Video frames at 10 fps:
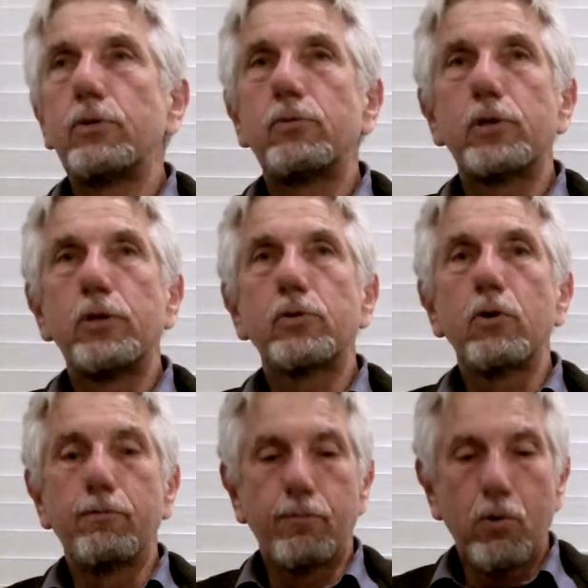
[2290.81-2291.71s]
You see,
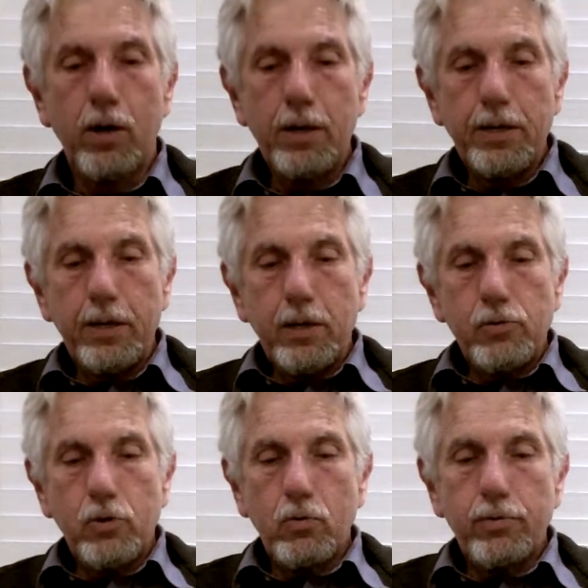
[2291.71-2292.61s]
so for,
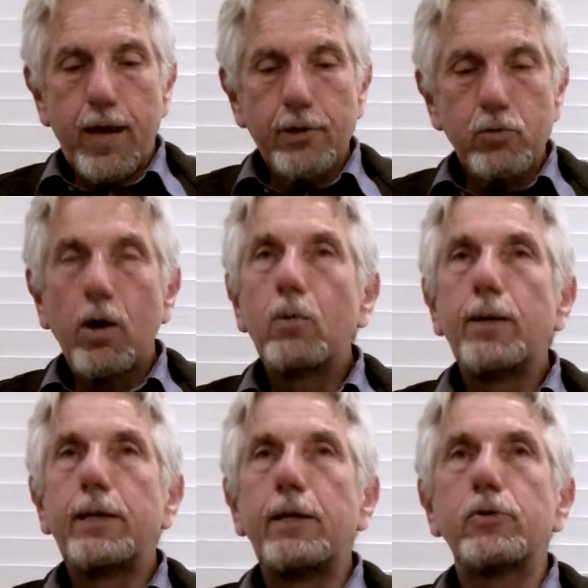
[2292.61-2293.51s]
So that's why
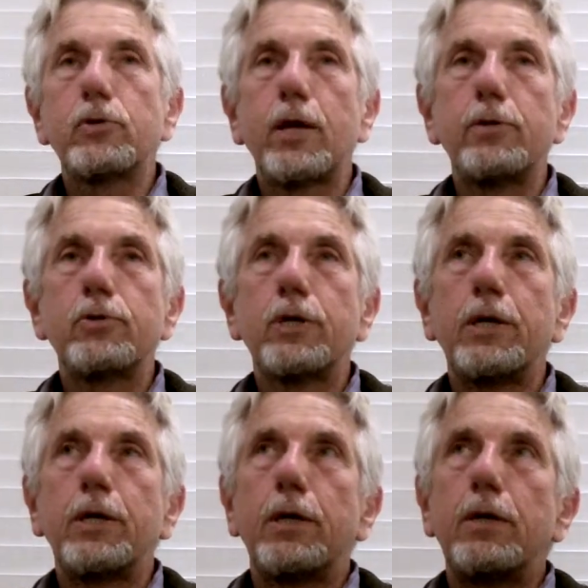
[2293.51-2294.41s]
when he says,
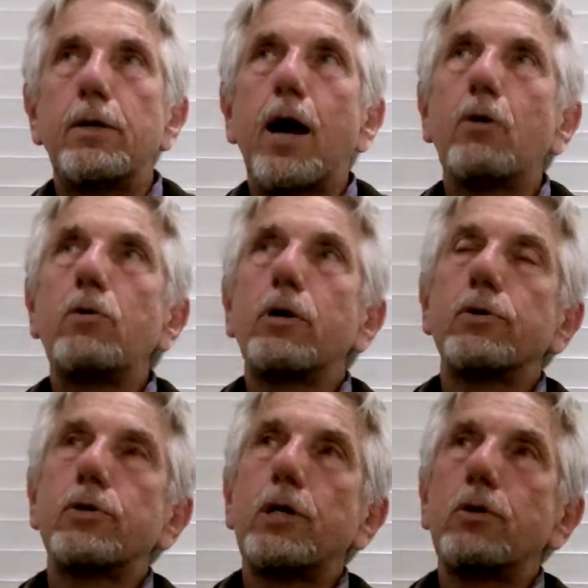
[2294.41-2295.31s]
now you can
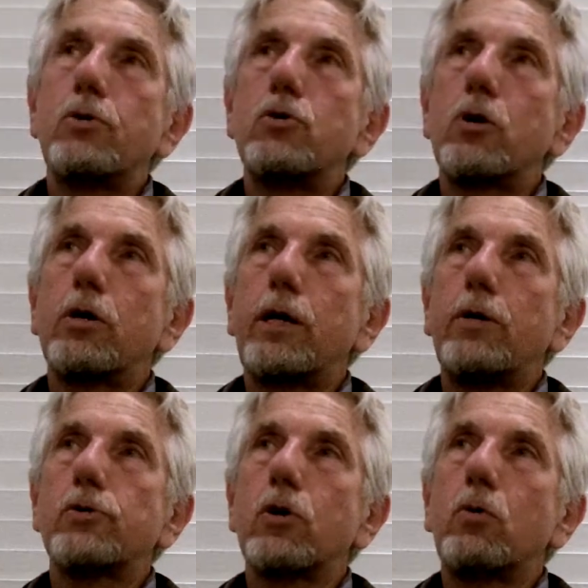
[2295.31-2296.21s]
see the journey.
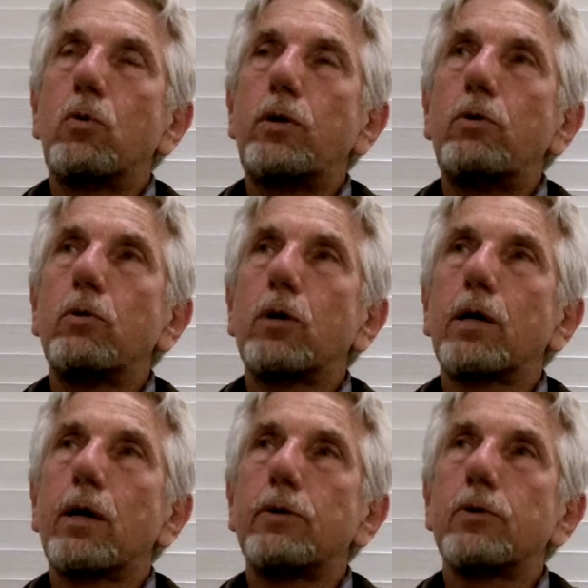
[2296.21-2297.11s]
So when you
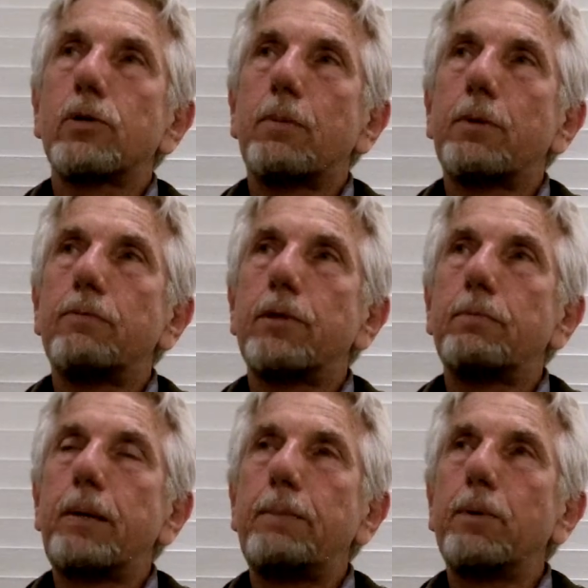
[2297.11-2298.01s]
look at some of the
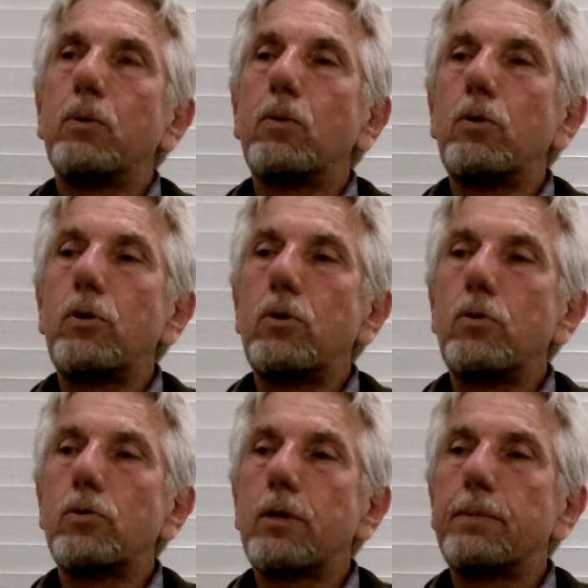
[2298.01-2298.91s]
people who
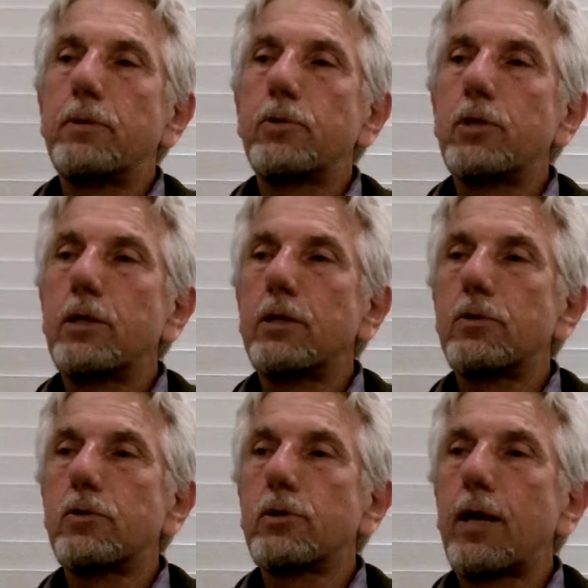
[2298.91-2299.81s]
used Ibn
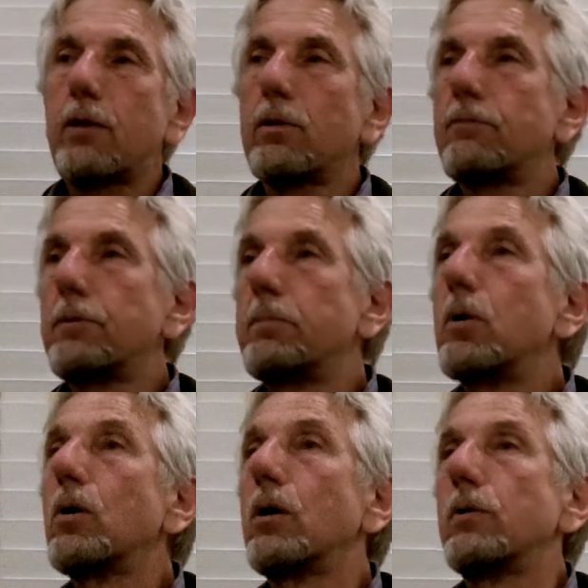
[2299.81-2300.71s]
Sina's tale of the
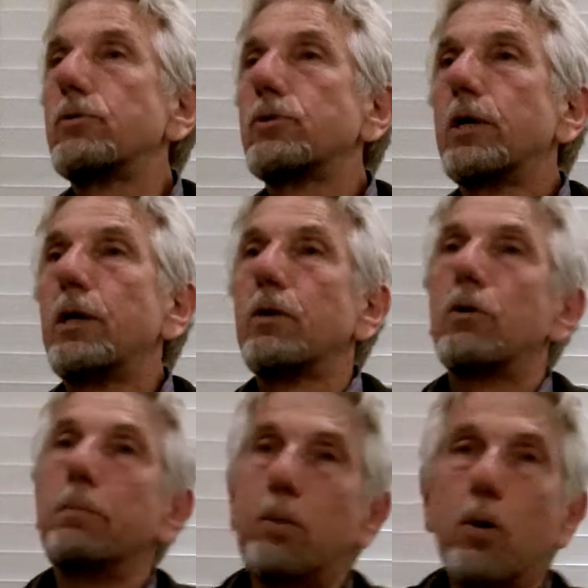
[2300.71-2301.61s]
birds,
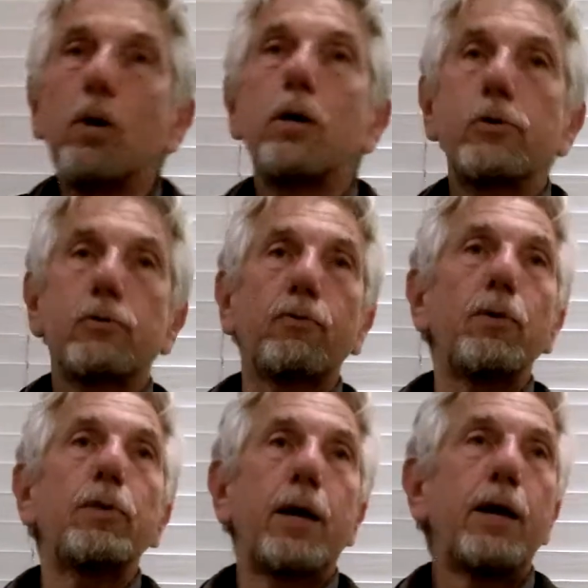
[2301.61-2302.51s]
the birds for
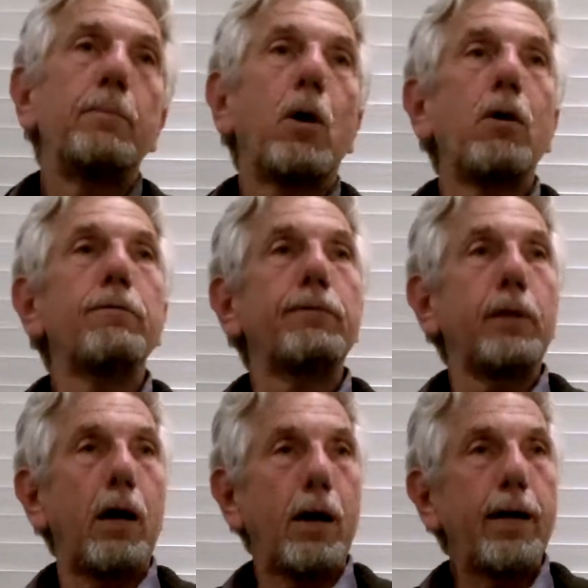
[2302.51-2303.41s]
them are
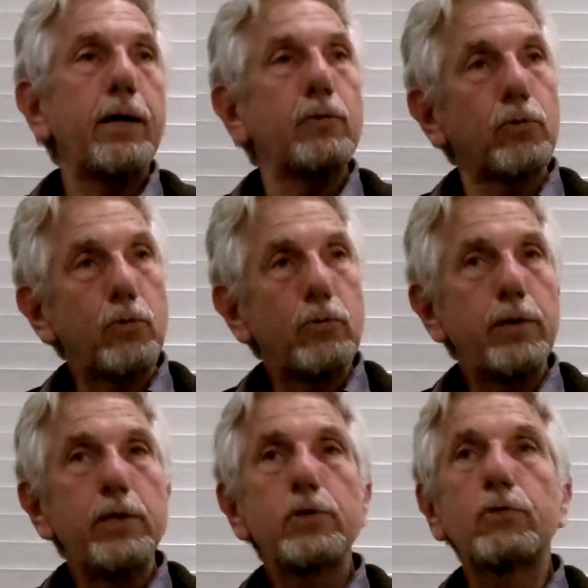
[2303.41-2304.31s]
flying through
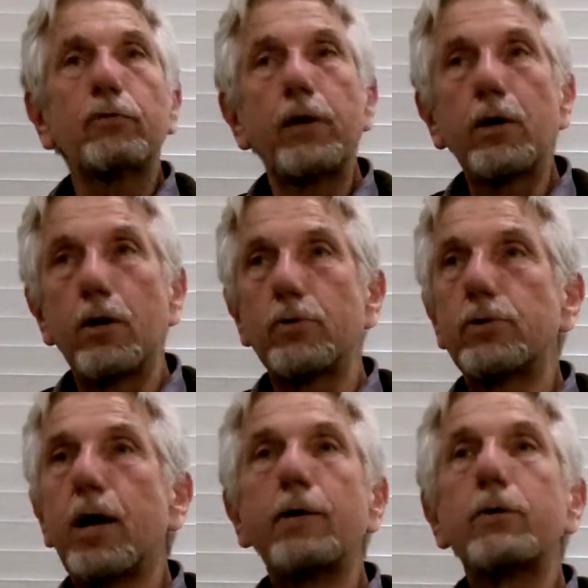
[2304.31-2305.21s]
these spheres,
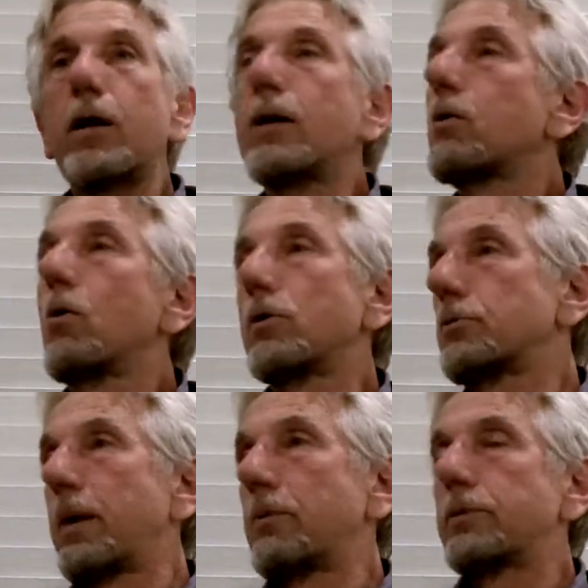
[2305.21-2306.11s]
not, not
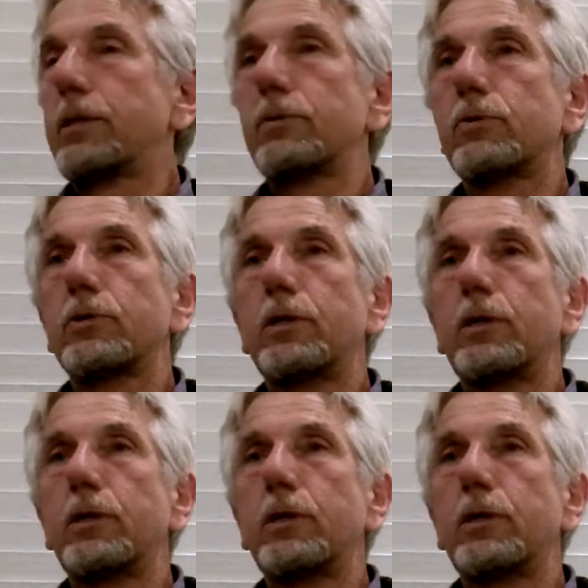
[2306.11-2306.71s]
across mountains.